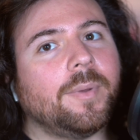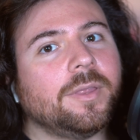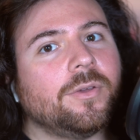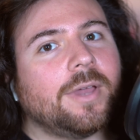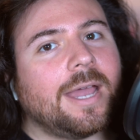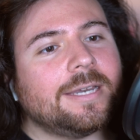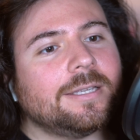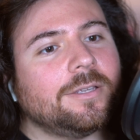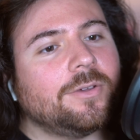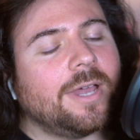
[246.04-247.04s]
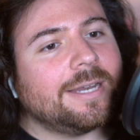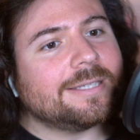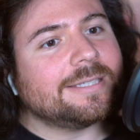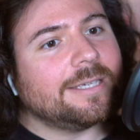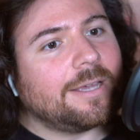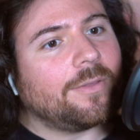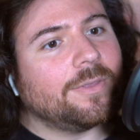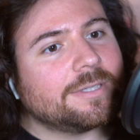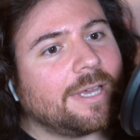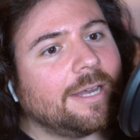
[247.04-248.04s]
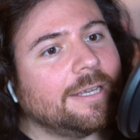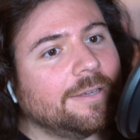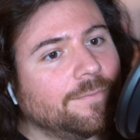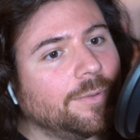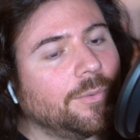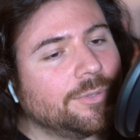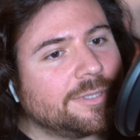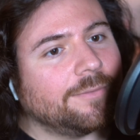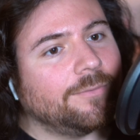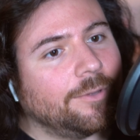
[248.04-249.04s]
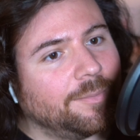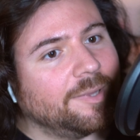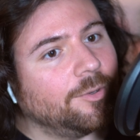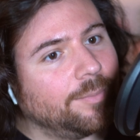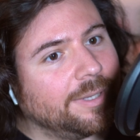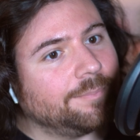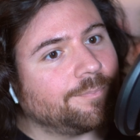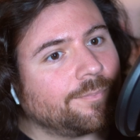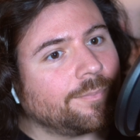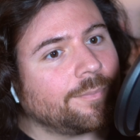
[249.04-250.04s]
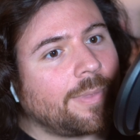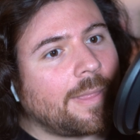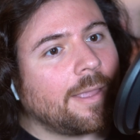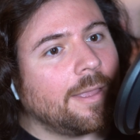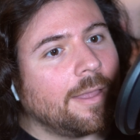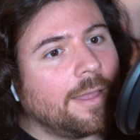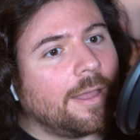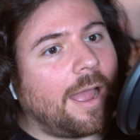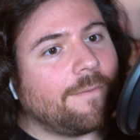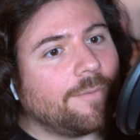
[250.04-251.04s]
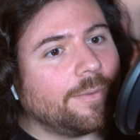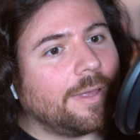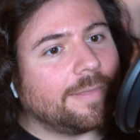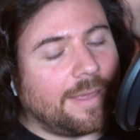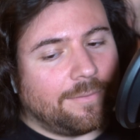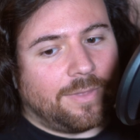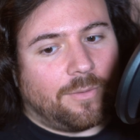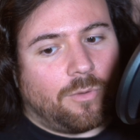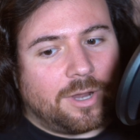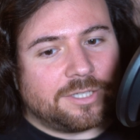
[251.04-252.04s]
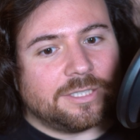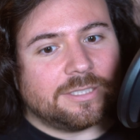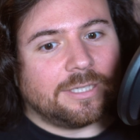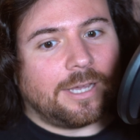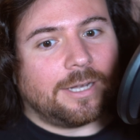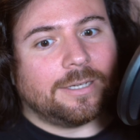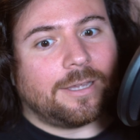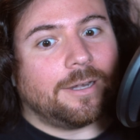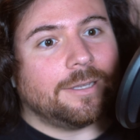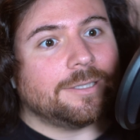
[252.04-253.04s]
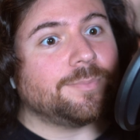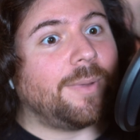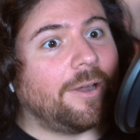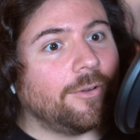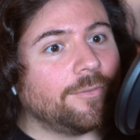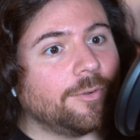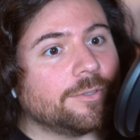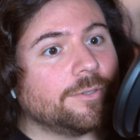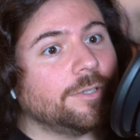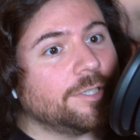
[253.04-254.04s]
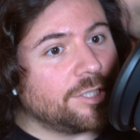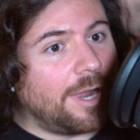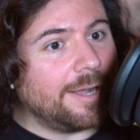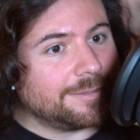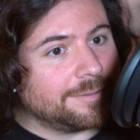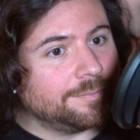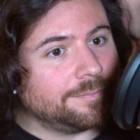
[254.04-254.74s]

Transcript: But you kind of see how this kind of influenced the film a little bit. I feel like they watched this and got inspired for certain shots.